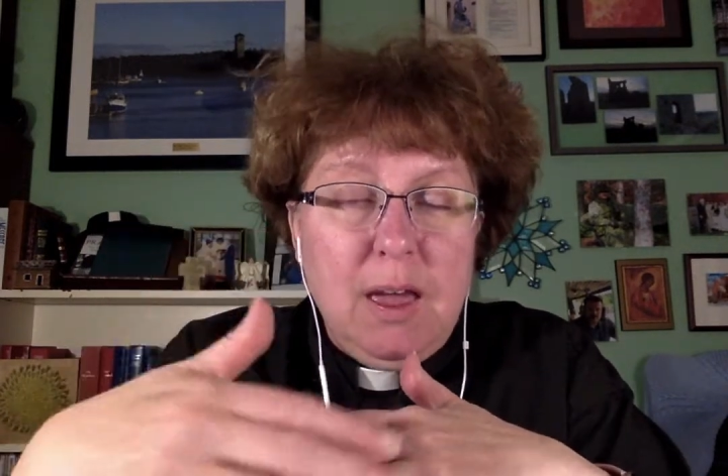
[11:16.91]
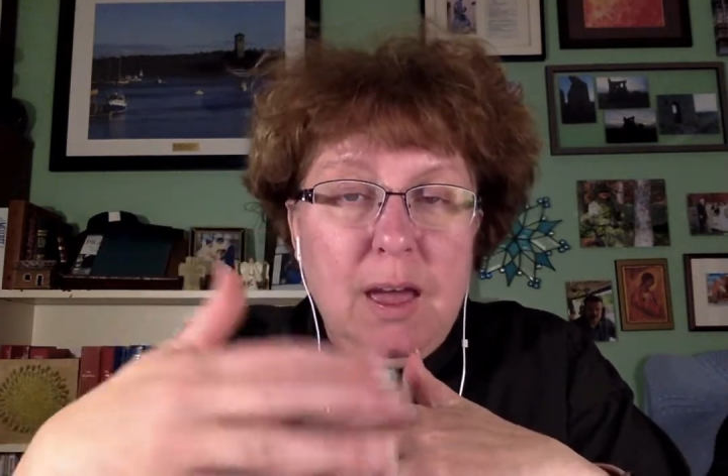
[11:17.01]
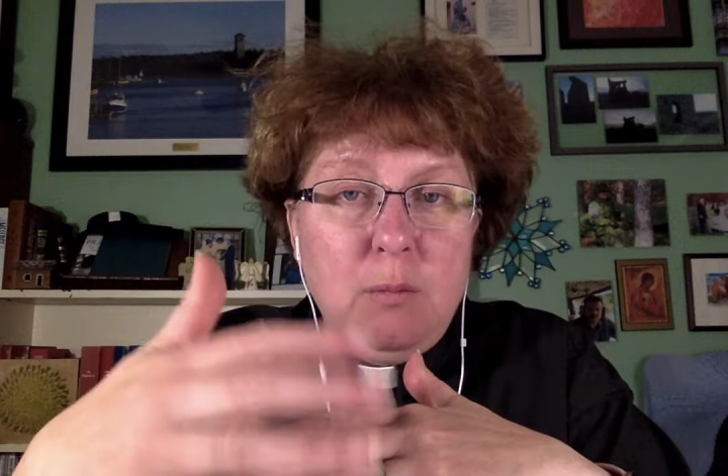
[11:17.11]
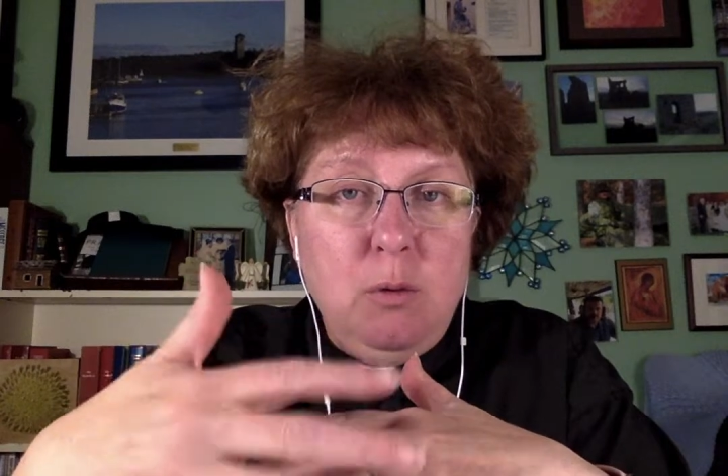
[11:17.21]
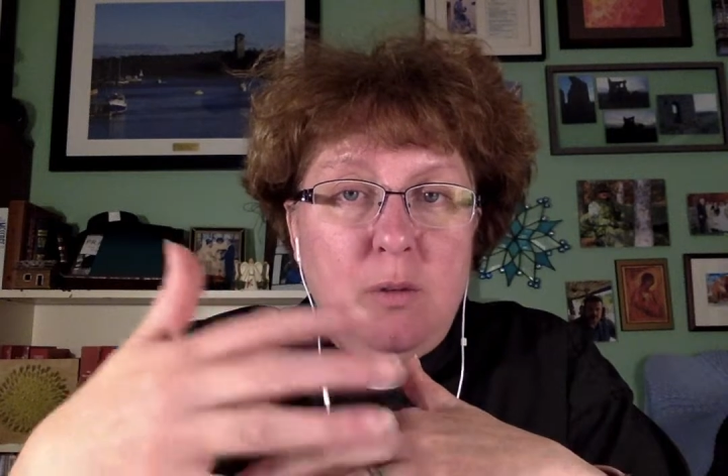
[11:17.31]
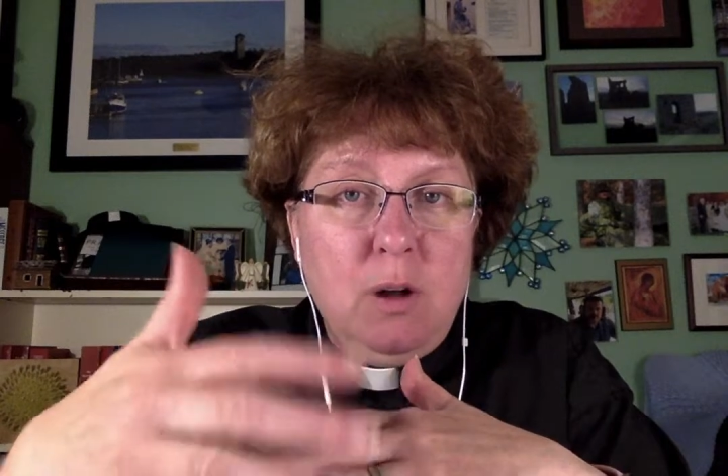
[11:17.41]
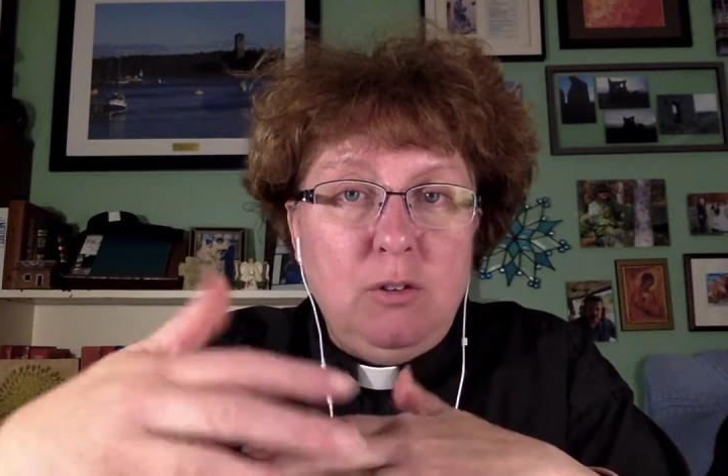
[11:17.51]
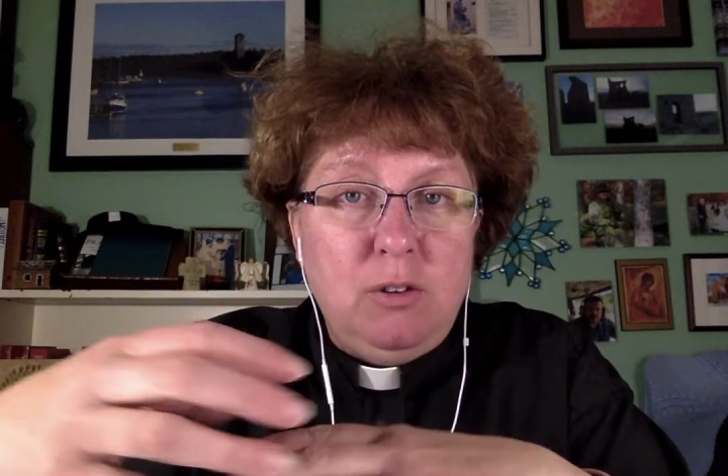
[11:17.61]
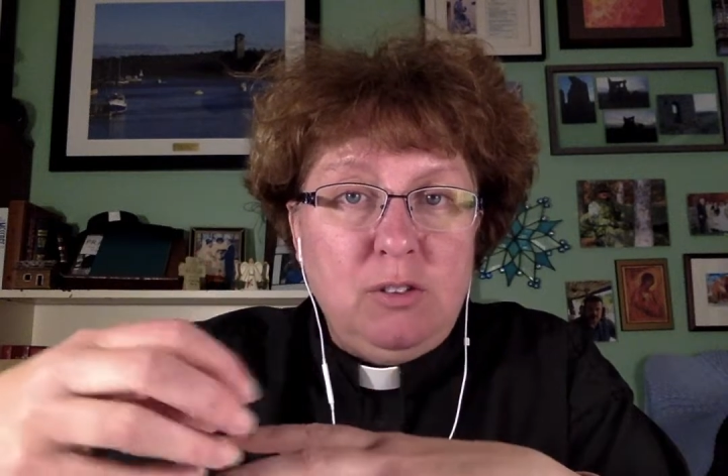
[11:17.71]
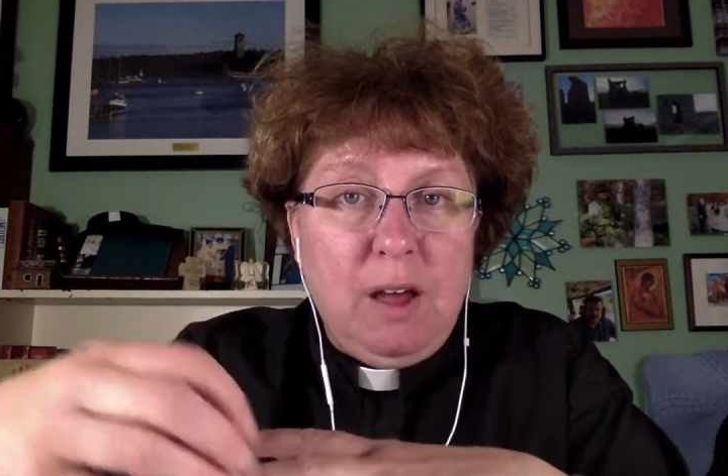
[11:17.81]
and move on
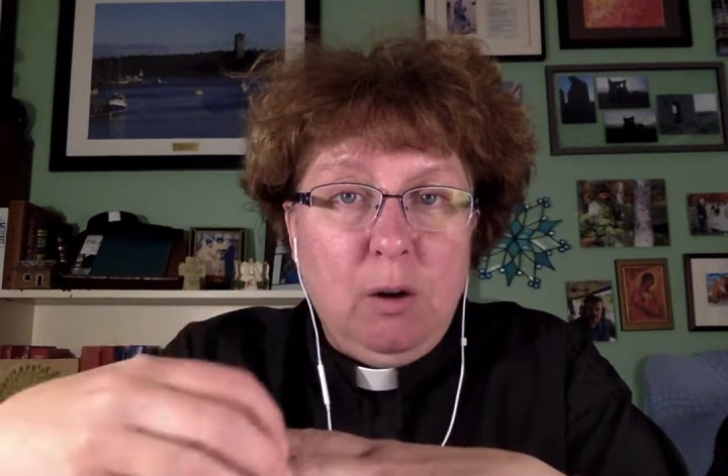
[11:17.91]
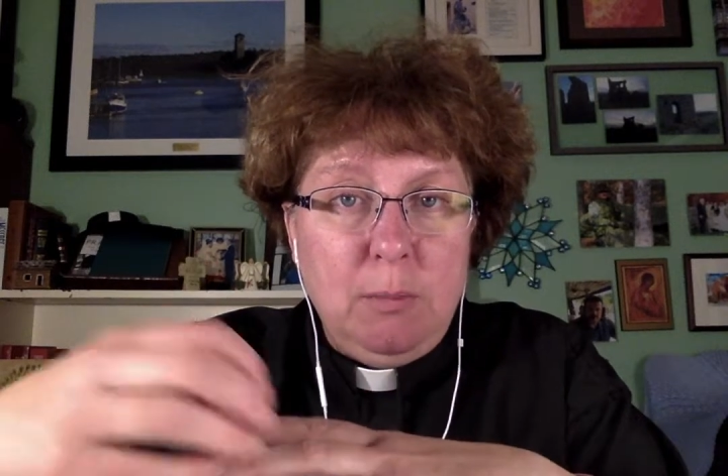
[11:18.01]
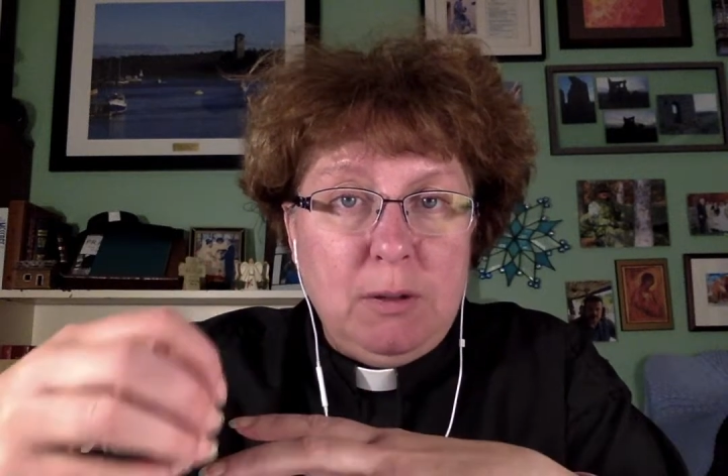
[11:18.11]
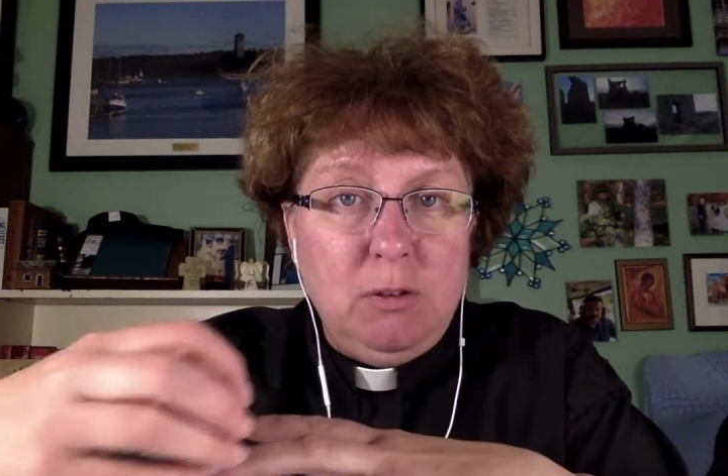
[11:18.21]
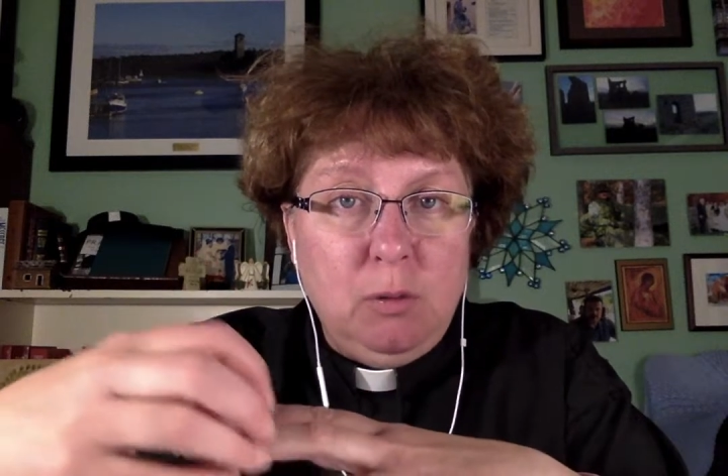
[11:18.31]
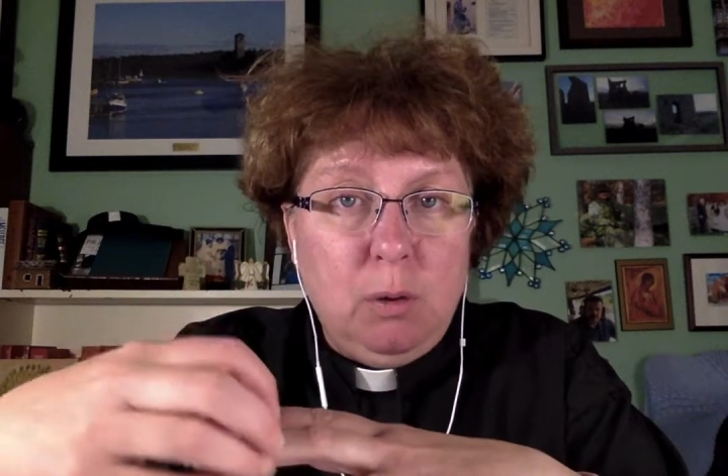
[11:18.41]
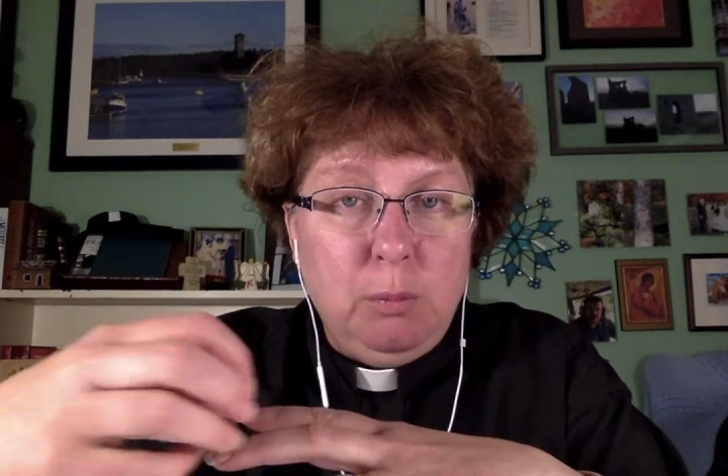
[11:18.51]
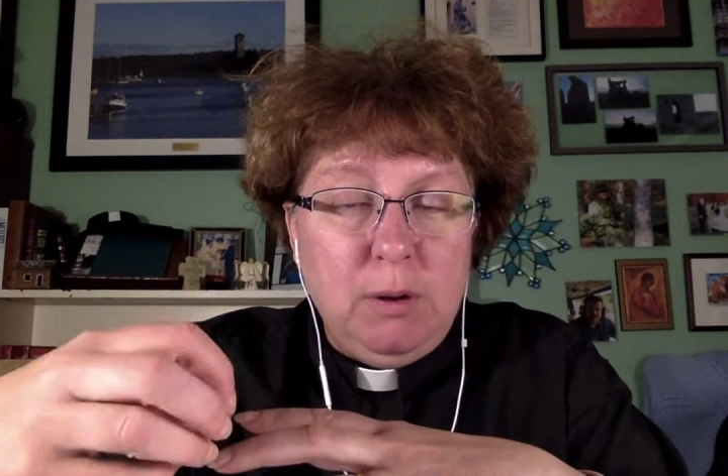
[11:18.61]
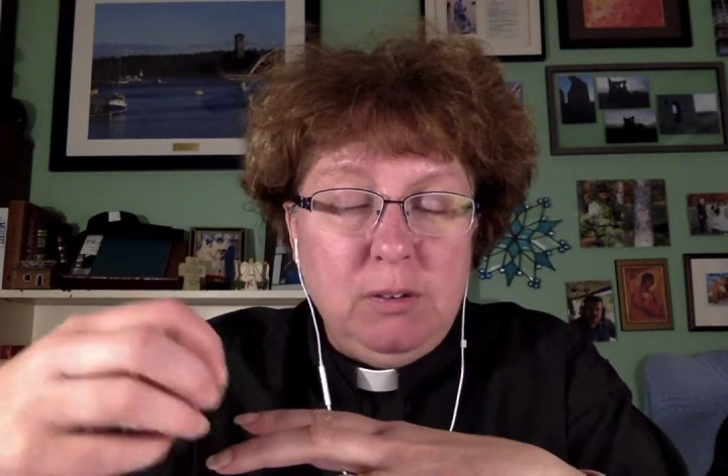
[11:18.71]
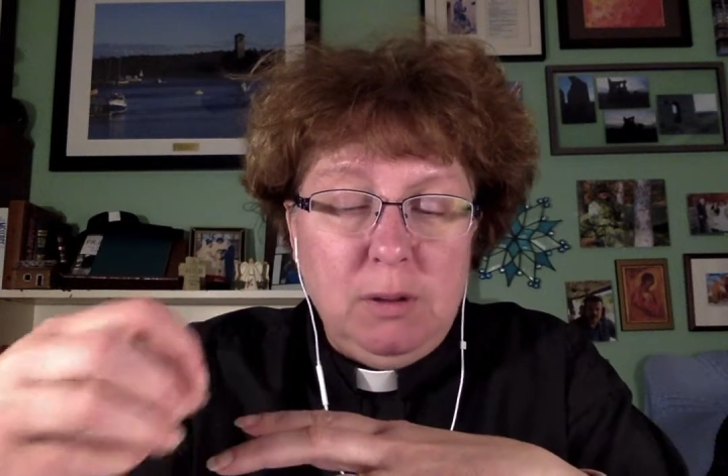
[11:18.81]
to sacramental or
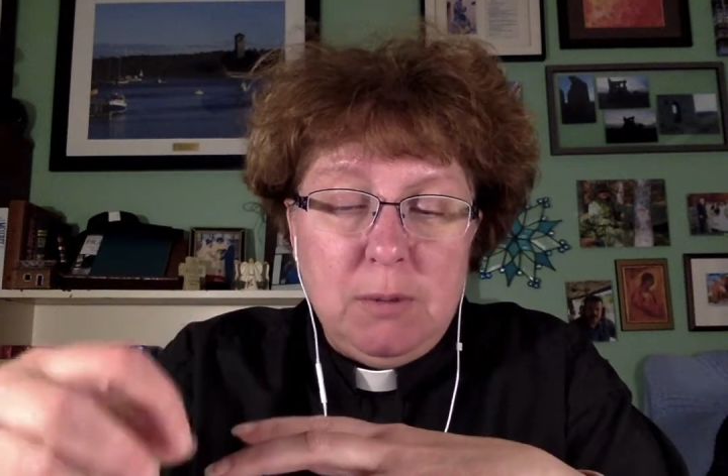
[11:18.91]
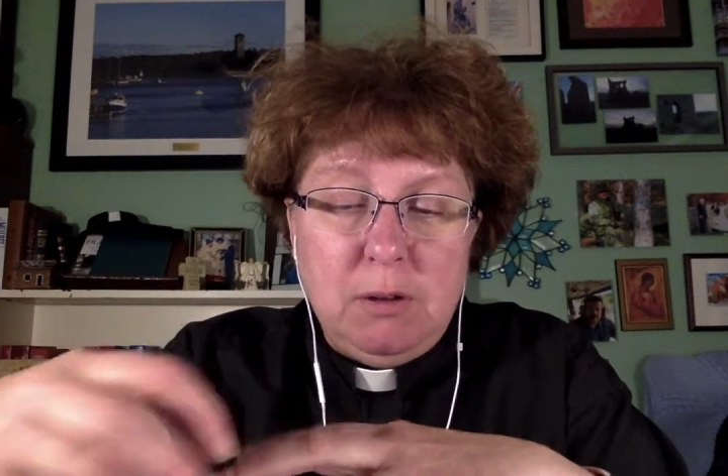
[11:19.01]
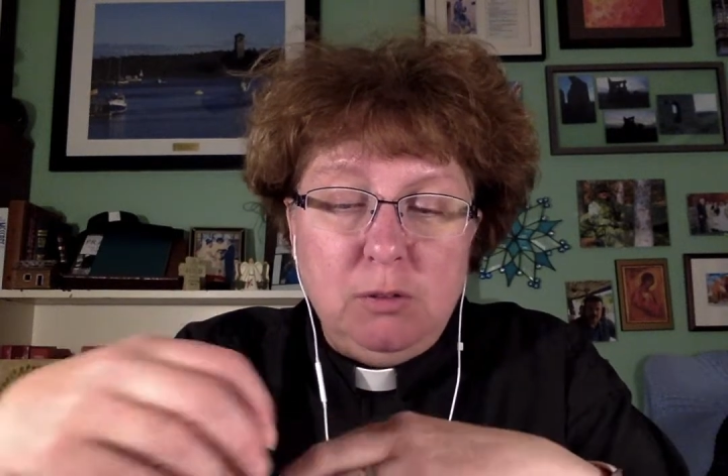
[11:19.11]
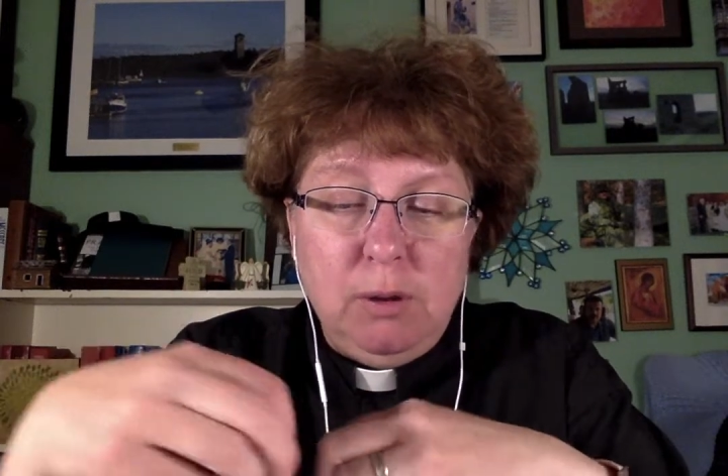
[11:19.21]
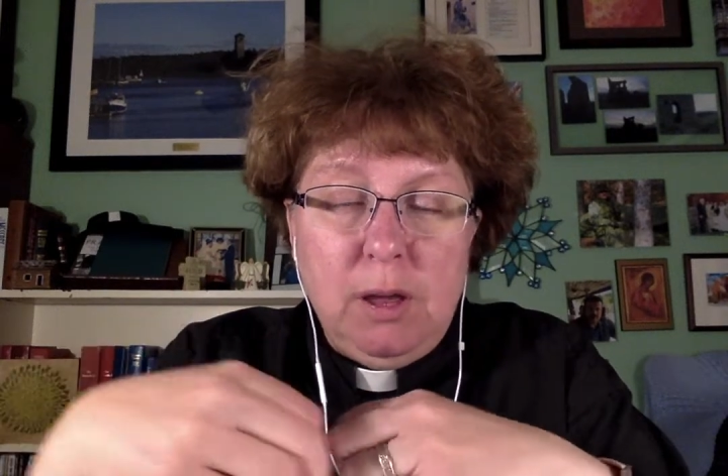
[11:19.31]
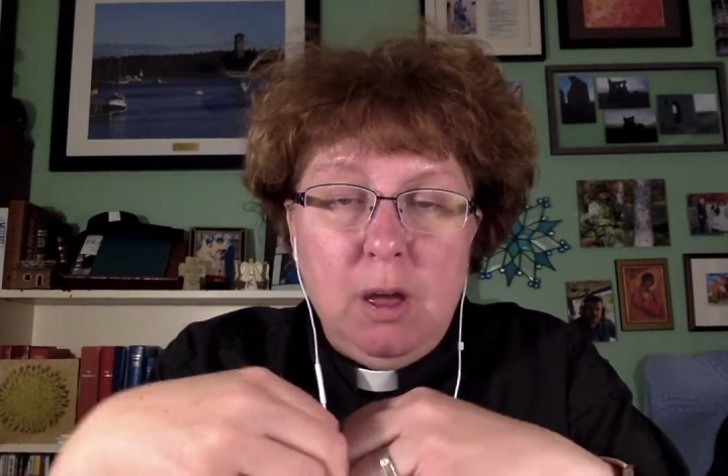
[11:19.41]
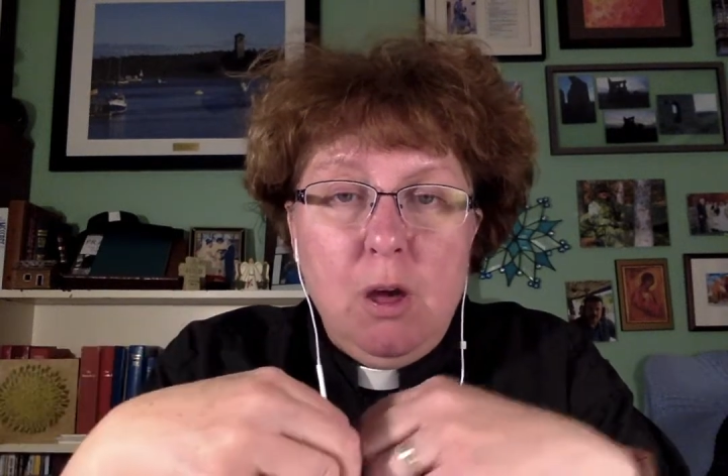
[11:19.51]
priestly ministry.